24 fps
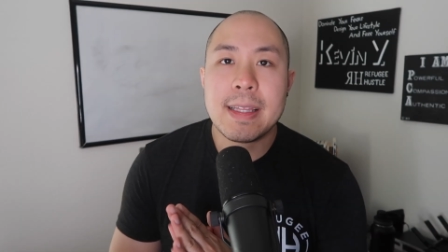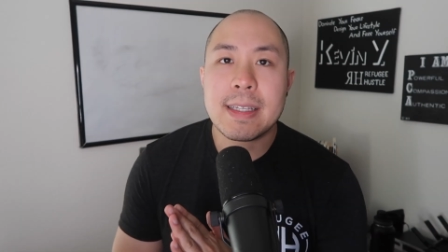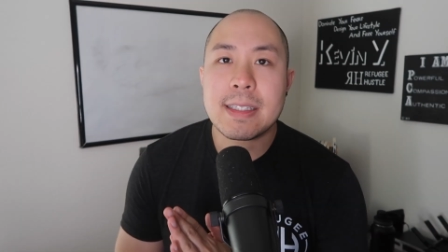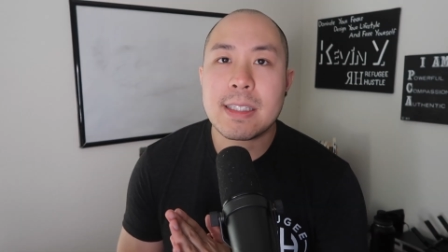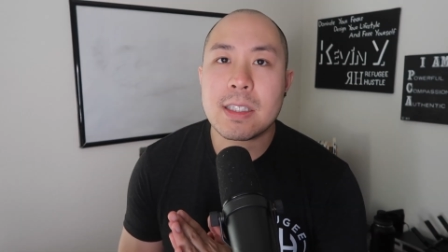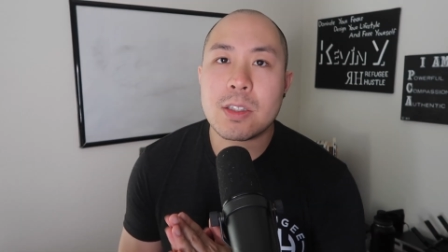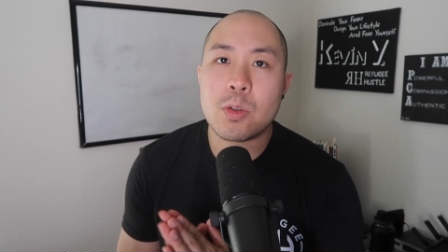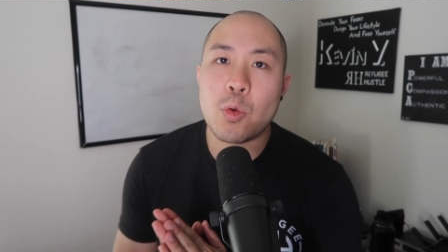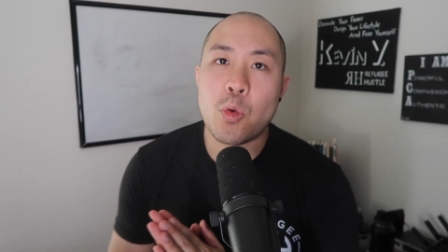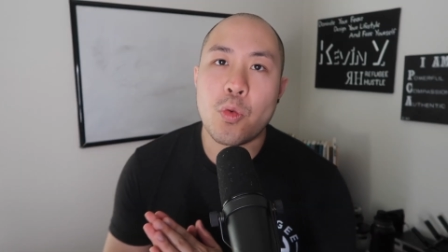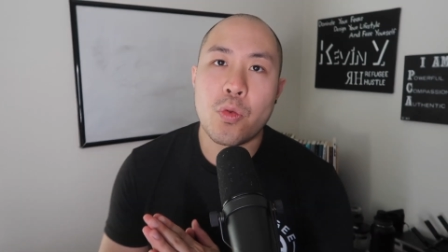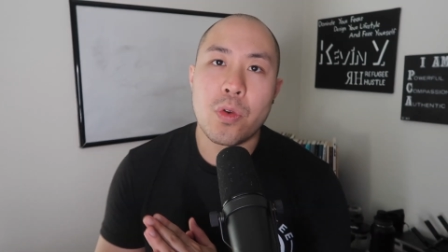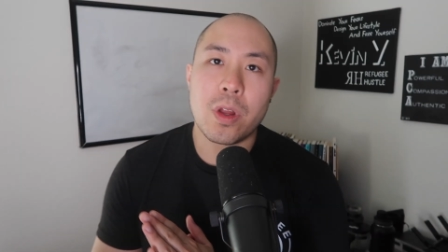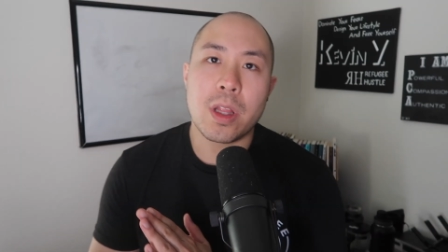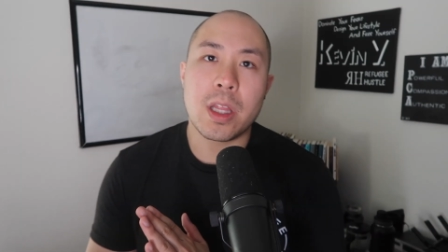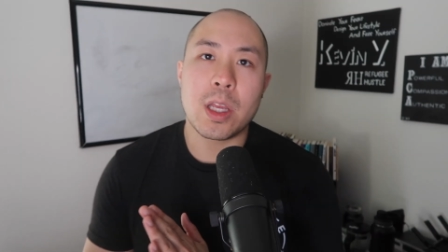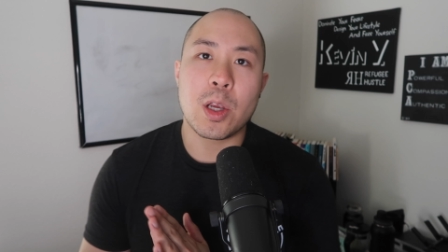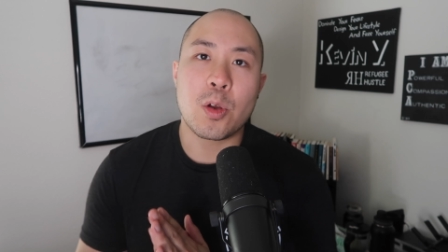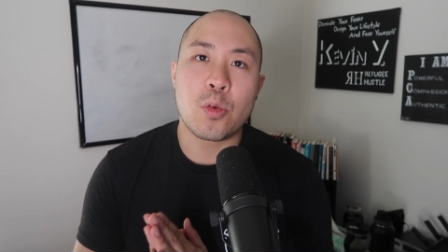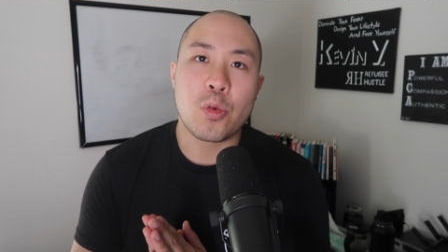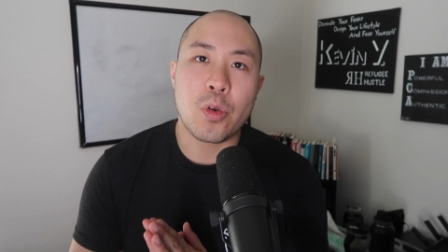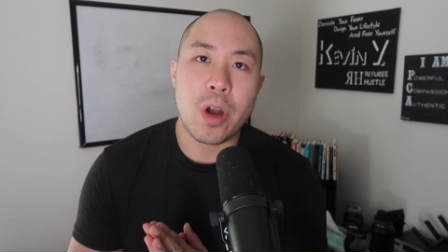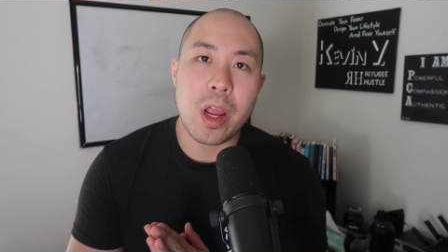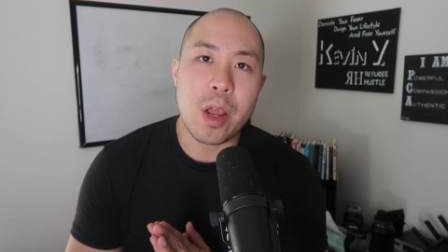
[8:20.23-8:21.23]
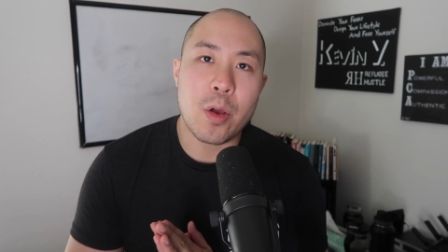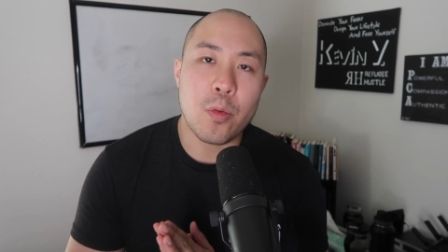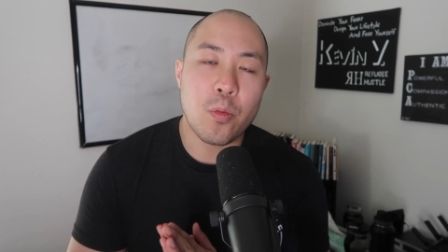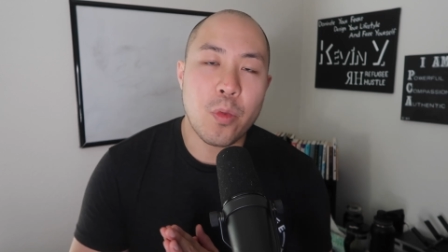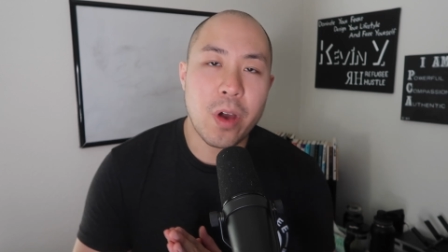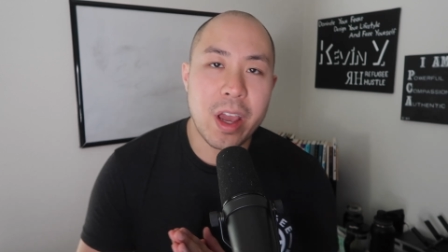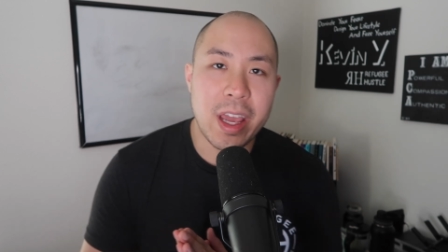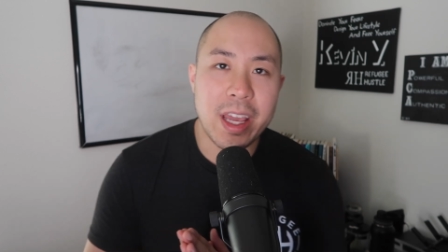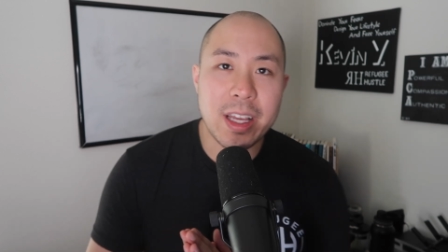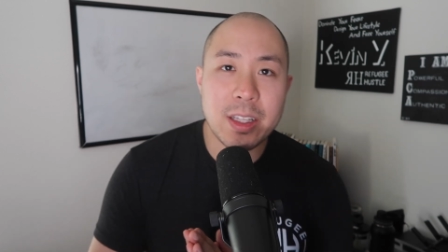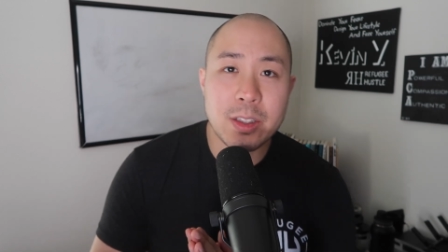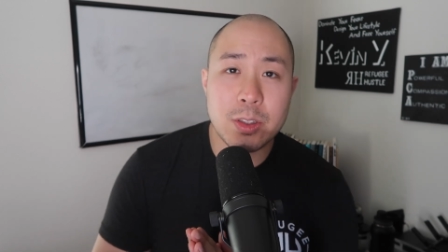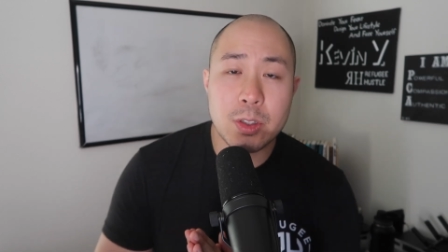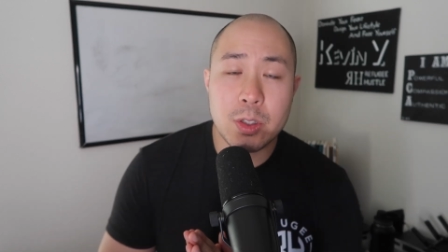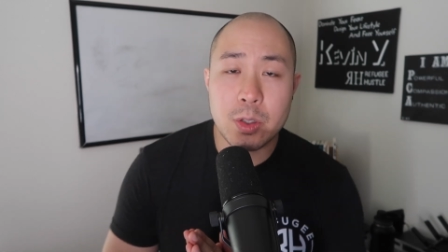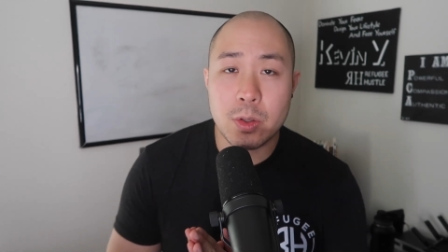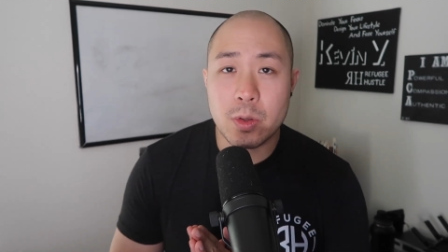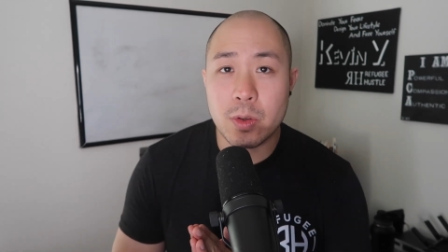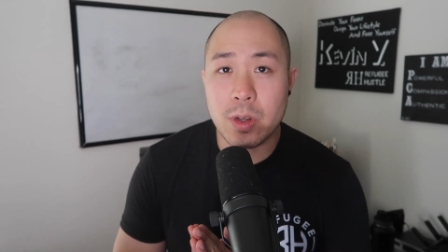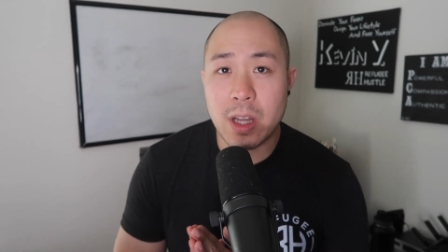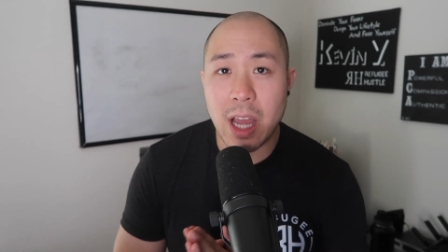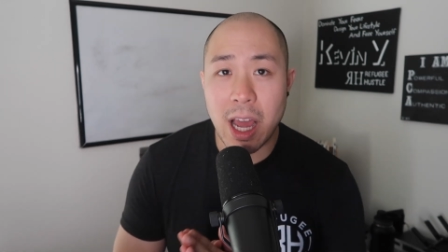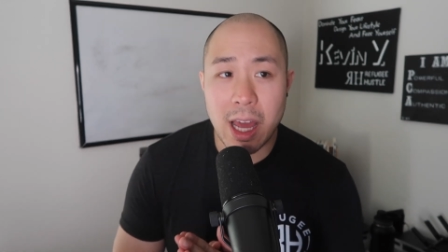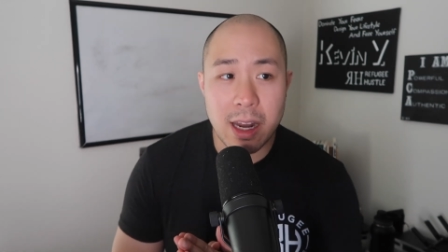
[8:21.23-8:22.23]
This is a really great way
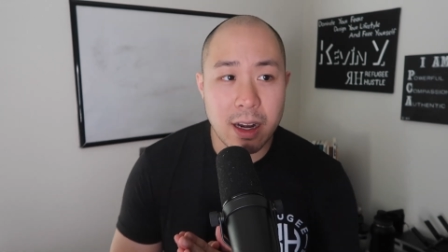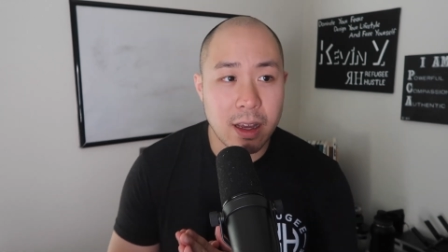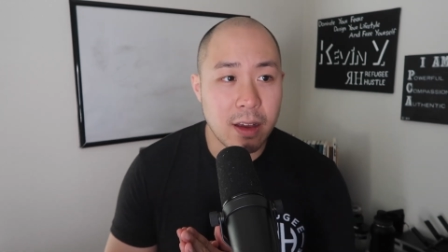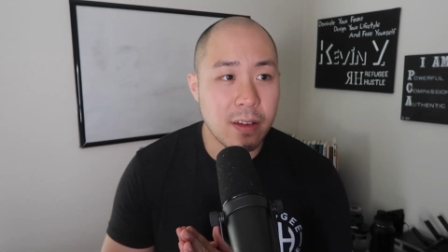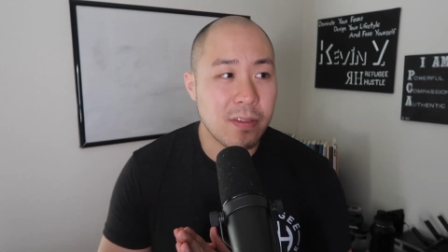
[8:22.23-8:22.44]
to kind